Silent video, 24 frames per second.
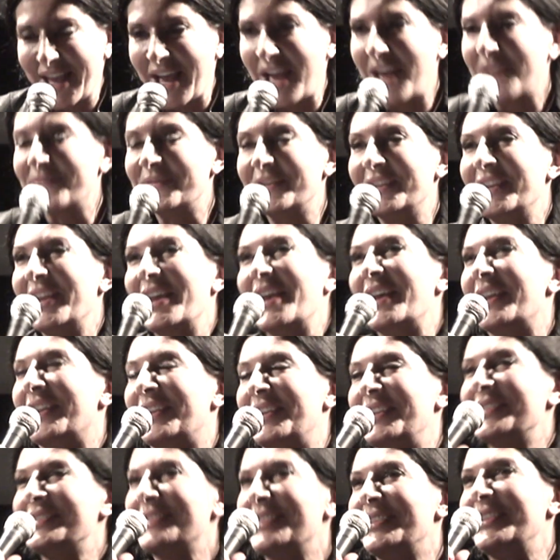I mean,
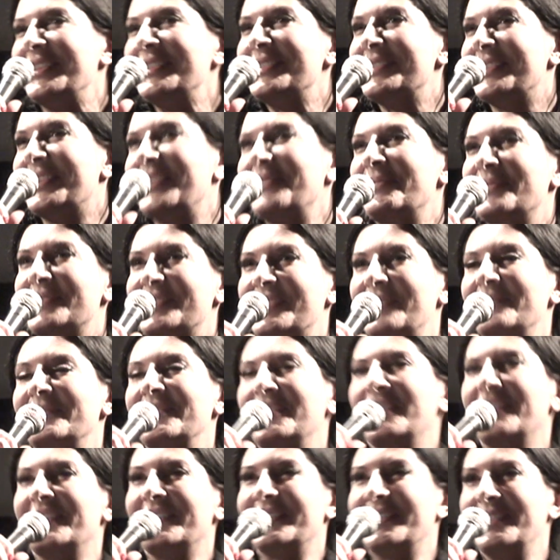let's keep
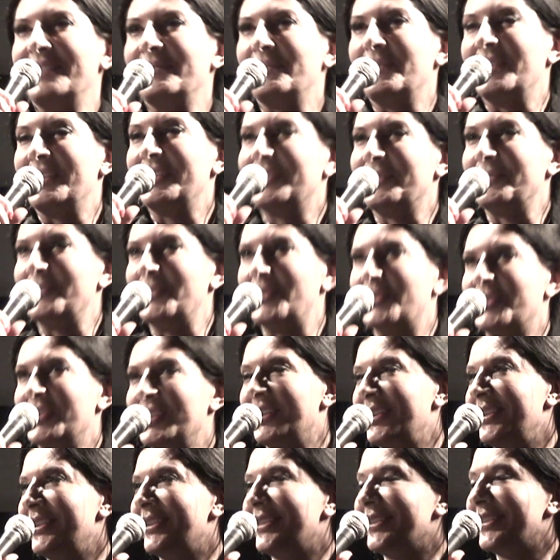something little more
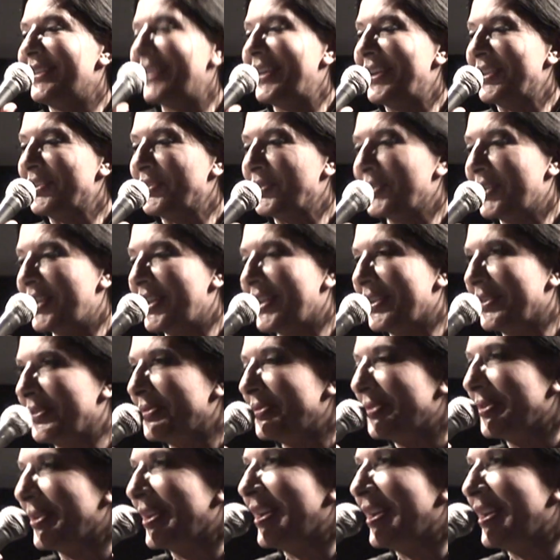in a kind of